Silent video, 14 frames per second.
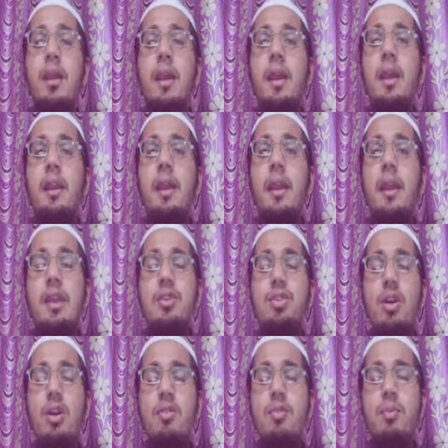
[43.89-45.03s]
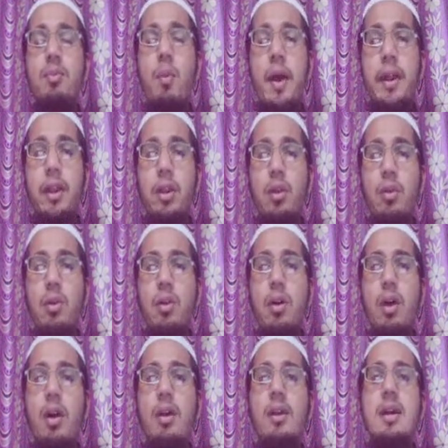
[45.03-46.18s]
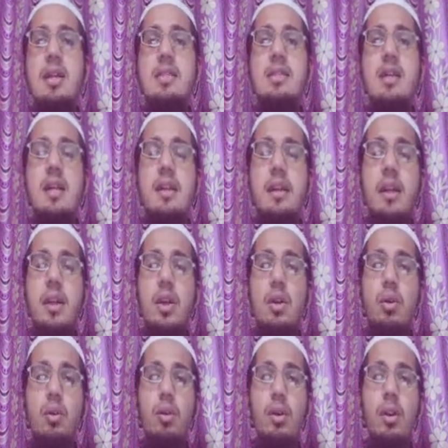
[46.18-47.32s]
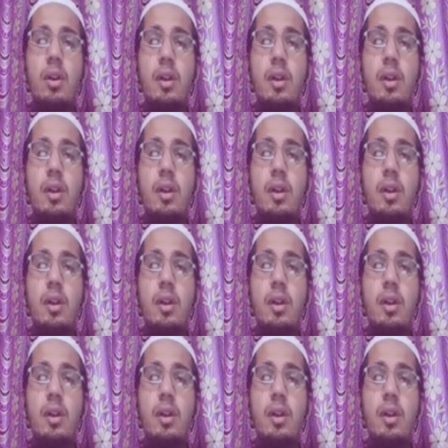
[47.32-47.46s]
in case of point load or concentrated load,